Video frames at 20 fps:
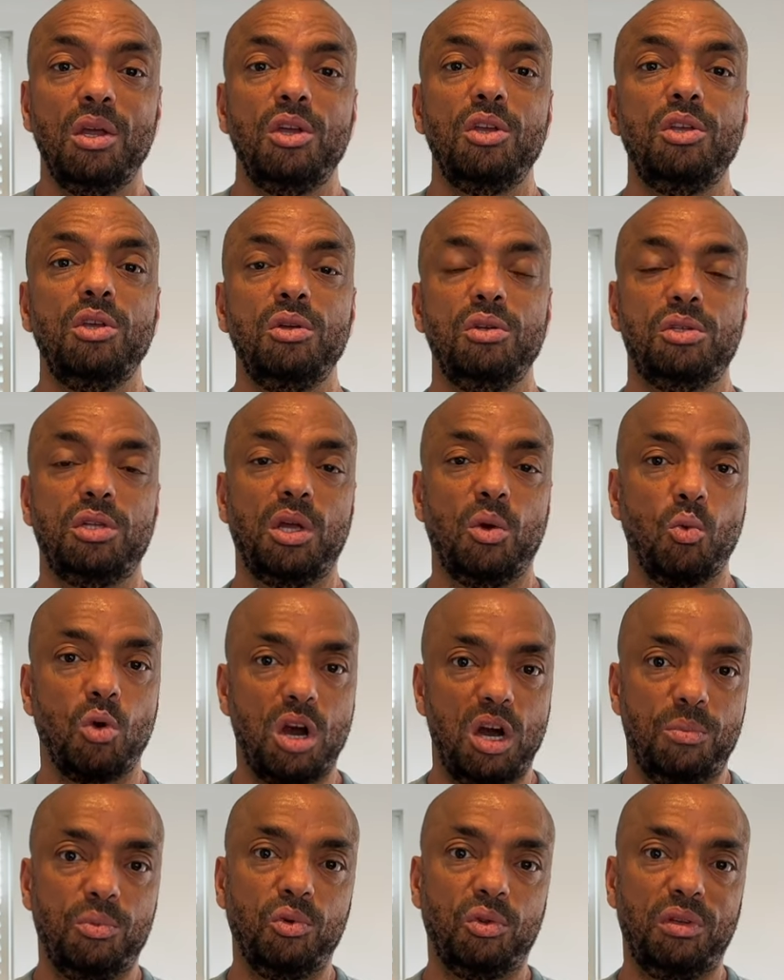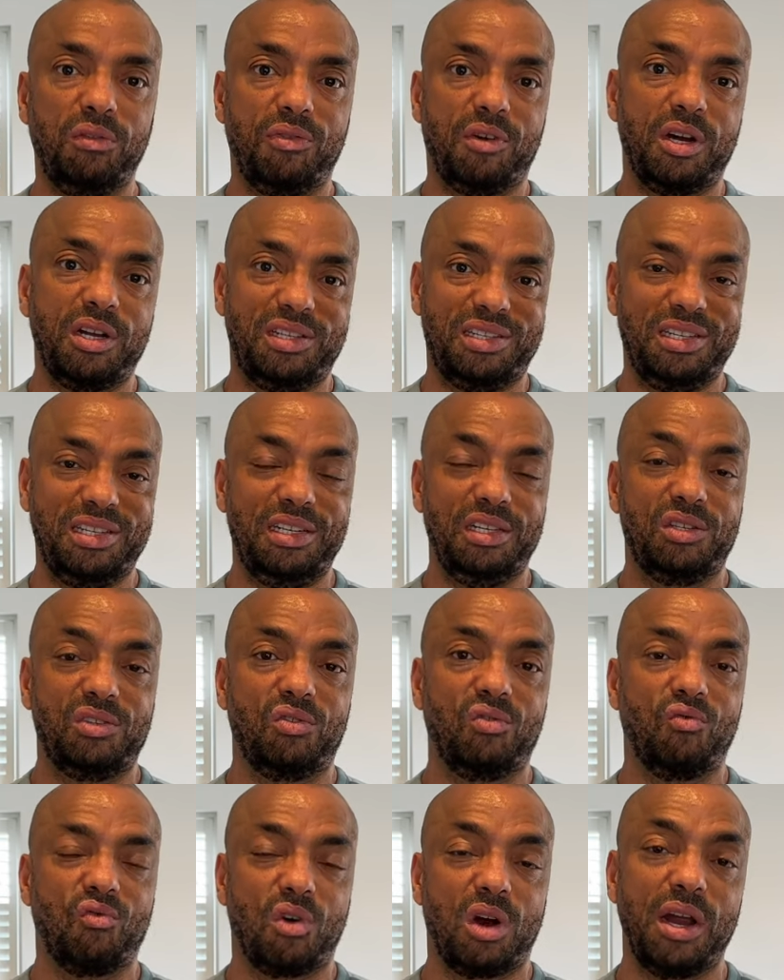using wearable devices
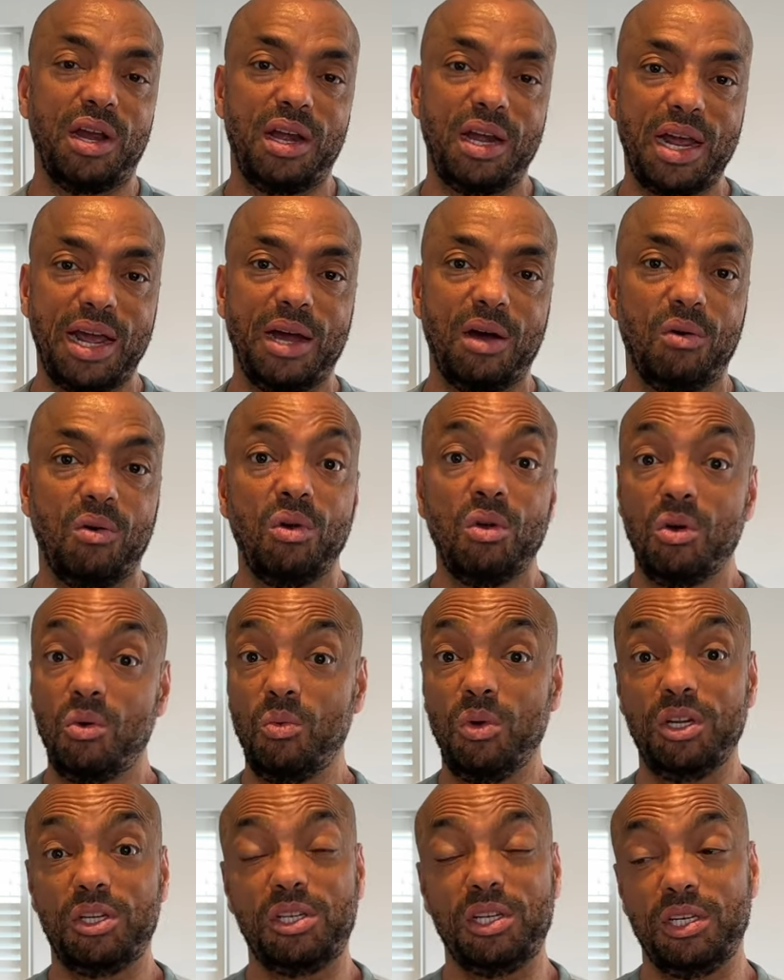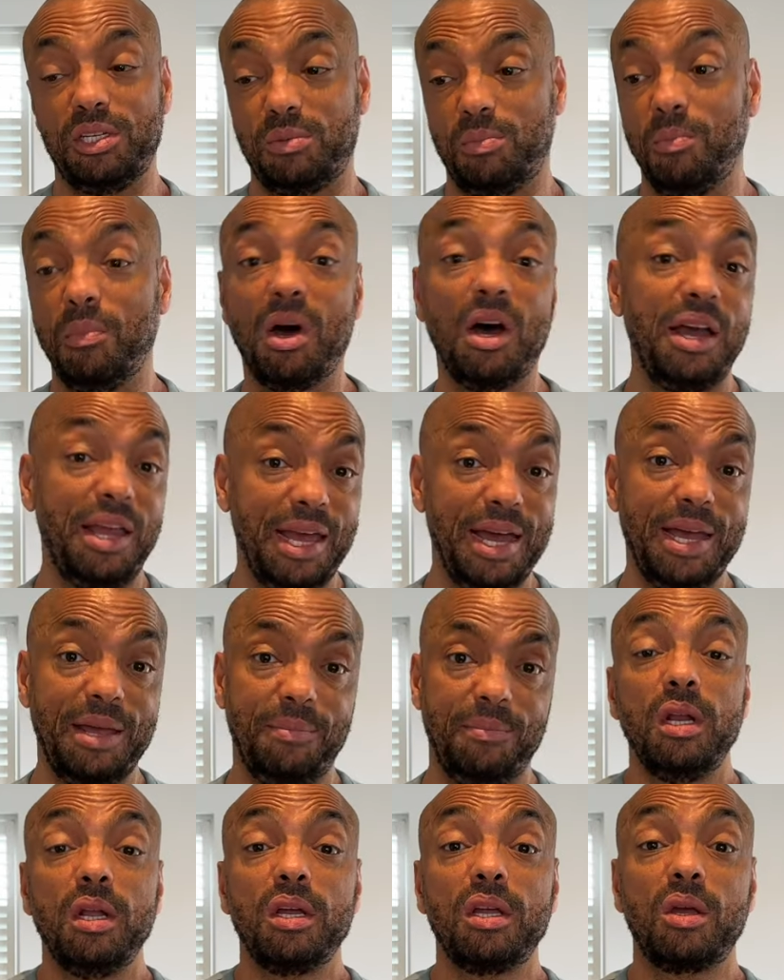right now, which is my aim.